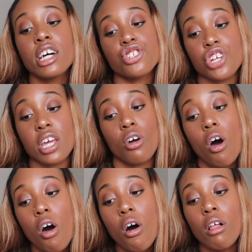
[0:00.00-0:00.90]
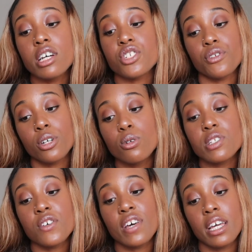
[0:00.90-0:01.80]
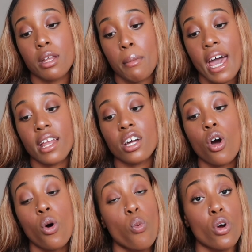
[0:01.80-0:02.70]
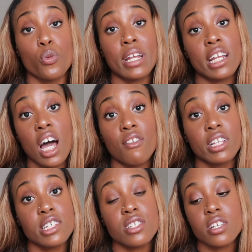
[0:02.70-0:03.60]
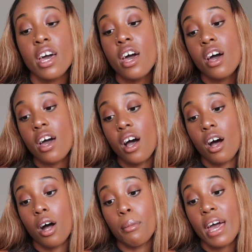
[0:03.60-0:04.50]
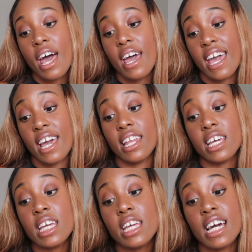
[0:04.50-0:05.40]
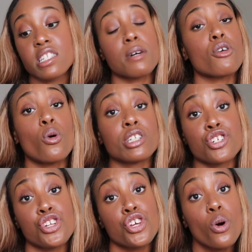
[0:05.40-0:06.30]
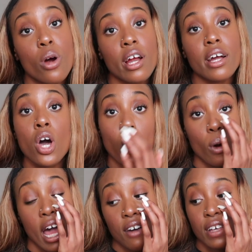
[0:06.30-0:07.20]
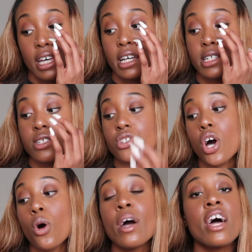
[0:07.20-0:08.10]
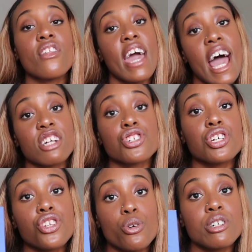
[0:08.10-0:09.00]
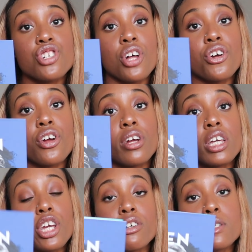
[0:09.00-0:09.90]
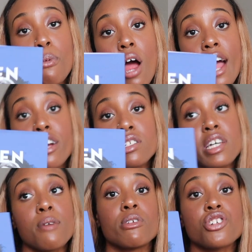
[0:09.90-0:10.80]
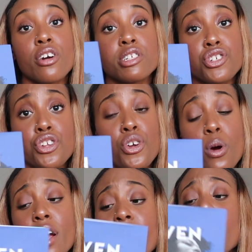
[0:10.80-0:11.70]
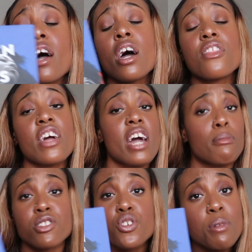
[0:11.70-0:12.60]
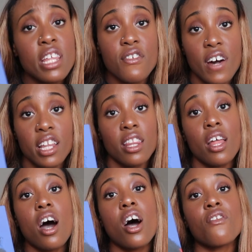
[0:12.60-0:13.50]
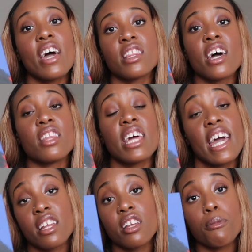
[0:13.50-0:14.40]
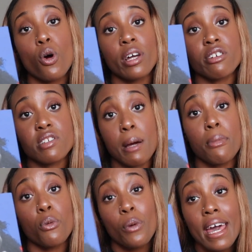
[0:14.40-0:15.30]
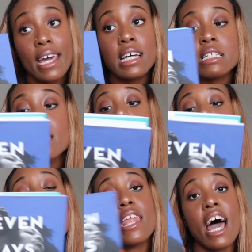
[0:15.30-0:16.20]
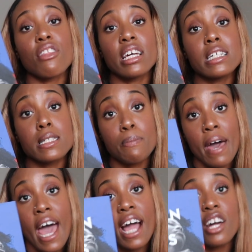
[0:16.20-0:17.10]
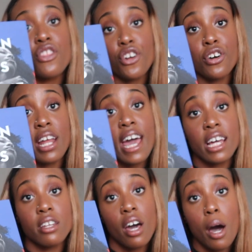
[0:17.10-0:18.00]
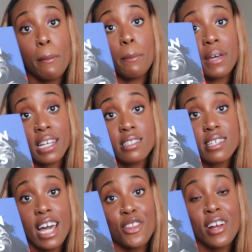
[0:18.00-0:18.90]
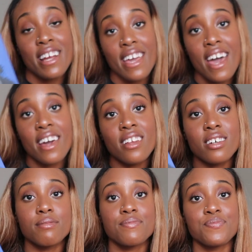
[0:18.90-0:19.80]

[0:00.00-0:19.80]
Shane Hall, is a reclusive, enigmatic, award-winning novelist. And he ends up going to New York, where Eva is. So they actually knew each other years prior to him returning to New York. I'm assuming they fell in love, and then they ended up going their separate ways. And now that he's back, they're gonna end up being together again.